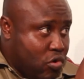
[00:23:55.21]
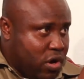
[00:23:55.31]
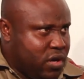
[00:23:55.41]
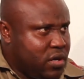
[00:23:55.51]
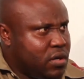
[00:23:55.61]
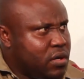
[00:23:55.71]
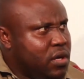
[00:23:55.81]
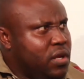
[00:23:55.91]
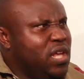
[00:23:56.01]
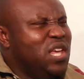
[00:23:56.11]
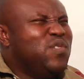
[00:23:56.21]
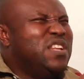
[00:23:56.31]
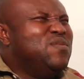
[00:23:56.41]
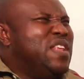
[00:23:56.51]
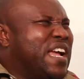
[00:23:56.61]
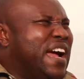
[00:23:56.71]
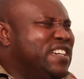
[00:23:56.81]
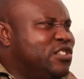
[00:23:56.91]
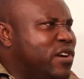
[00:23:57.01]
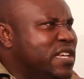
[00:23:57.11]
One, even if they
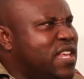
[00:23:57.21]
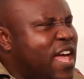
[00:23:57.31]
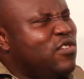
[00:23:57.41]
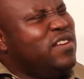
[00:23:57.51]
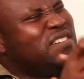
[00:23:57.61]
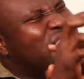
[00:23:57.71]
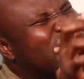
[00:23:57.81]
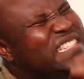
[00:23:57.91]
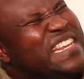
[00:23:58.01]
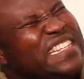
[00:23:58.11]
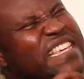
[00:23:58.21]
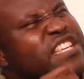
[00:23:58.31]
can't read drawings, how do they translate